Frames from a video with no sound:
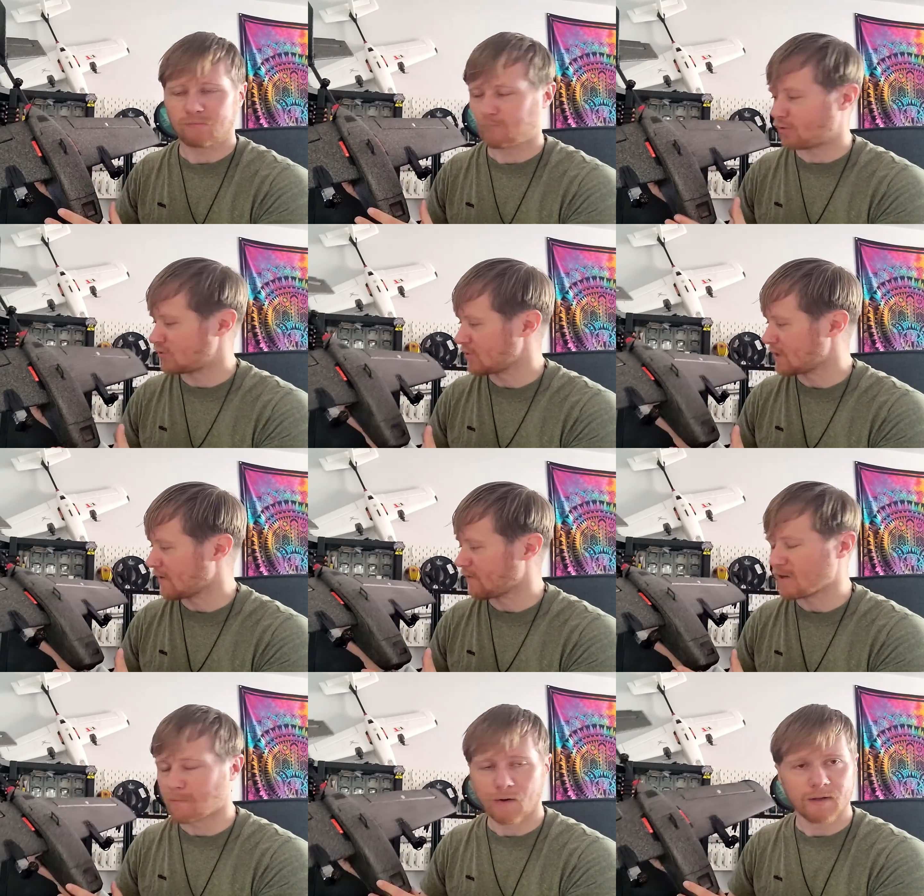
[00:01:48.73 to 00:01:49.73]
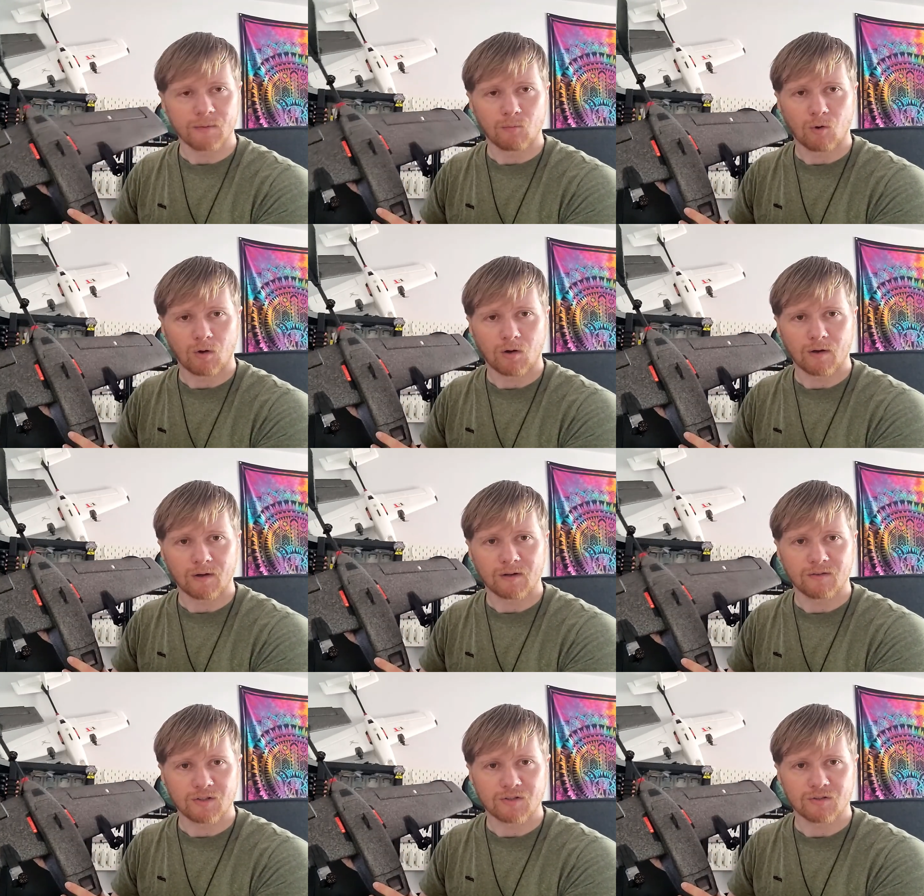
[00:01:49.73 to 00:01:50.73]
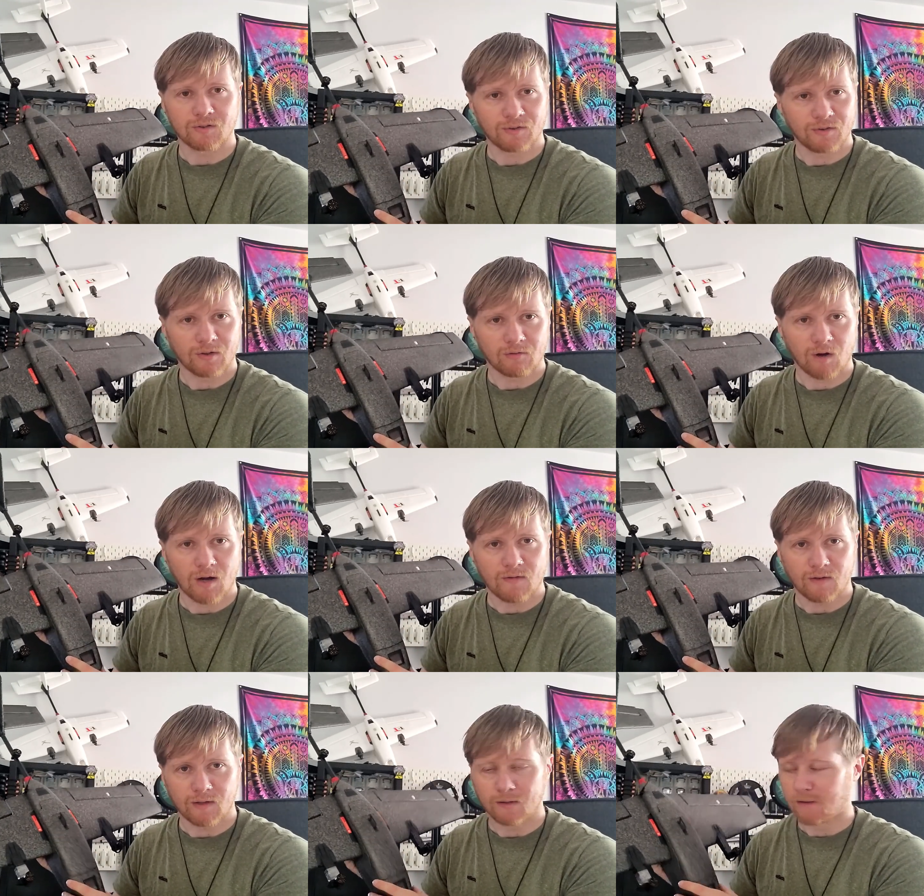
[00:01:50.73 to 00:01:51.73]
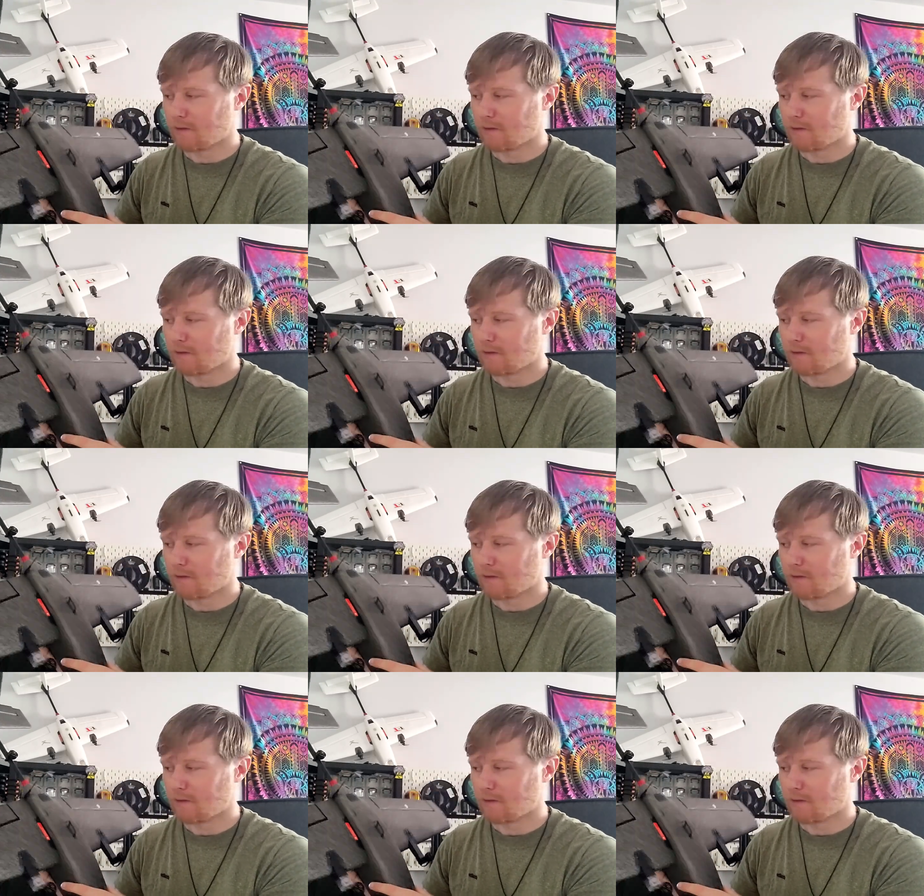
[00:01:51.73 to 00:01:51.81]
what do you get for your money and what kind of condition does it arrive in?